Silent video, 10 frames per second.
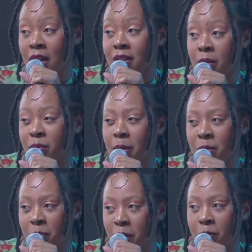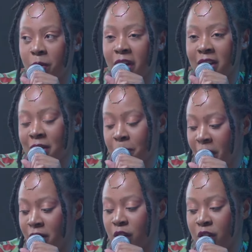Sometimes people
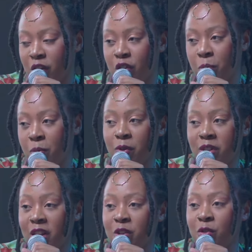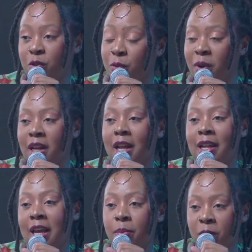expect a distributor to do what a
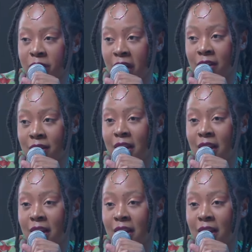label does,